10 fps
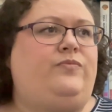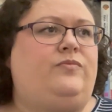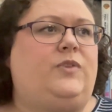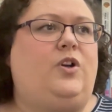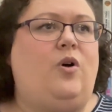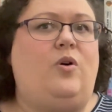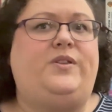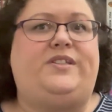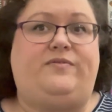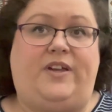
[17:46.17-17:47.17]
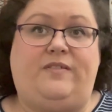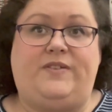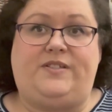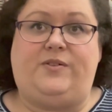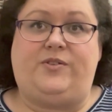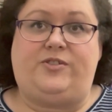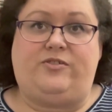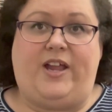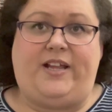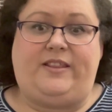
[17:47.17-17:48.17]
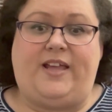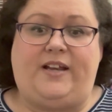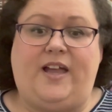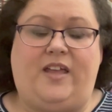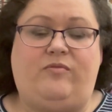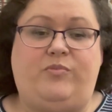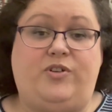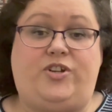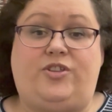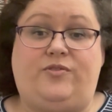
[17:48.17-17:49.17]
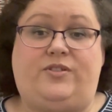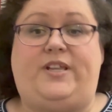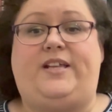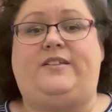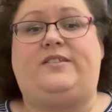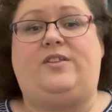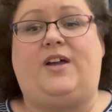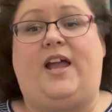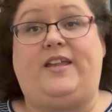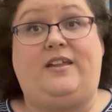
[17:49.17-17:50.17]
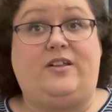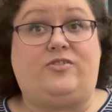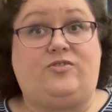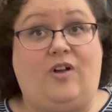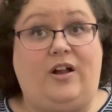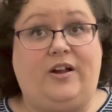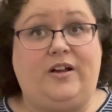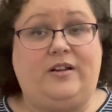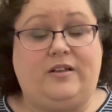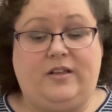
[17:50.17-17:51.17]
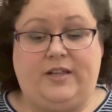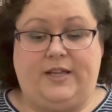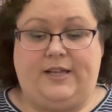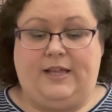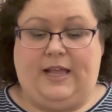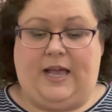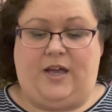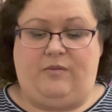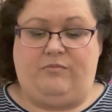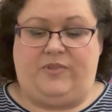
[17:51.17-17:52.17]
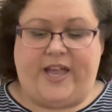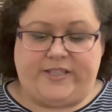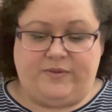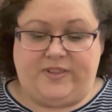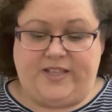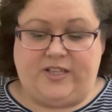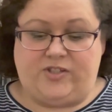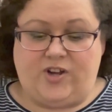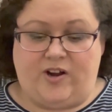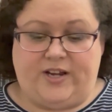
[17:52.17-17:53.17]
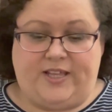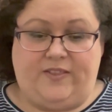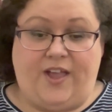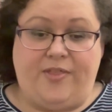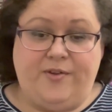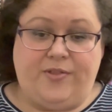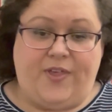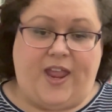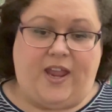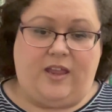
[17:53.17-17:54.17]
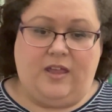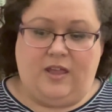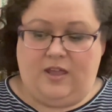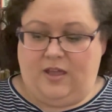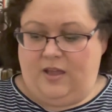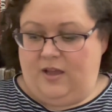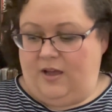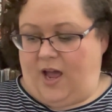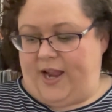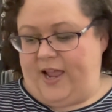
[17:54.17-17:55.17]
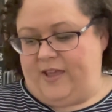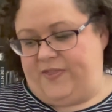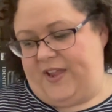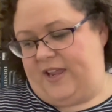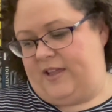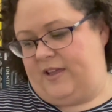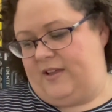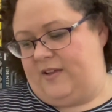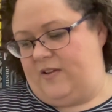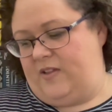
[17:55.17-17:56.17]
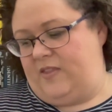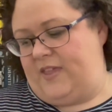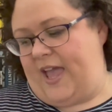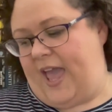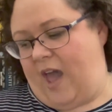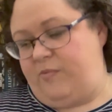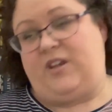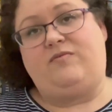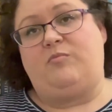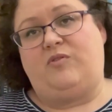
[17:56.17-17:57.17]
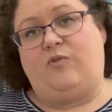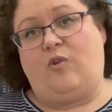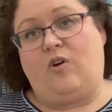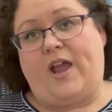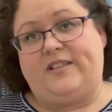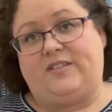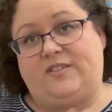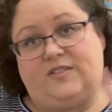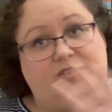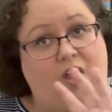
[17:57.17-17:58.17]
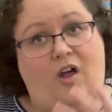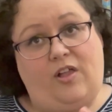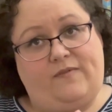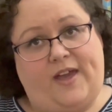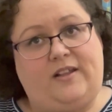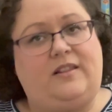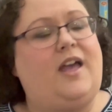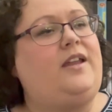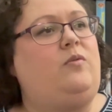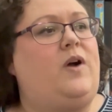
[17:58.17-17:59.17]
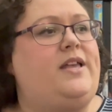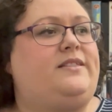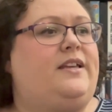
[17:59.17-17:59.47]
goals of like physical strength and kind of push those things so that I can get stronger. That's one thing that started it. The other thing I think that happened even before I saw all of that online was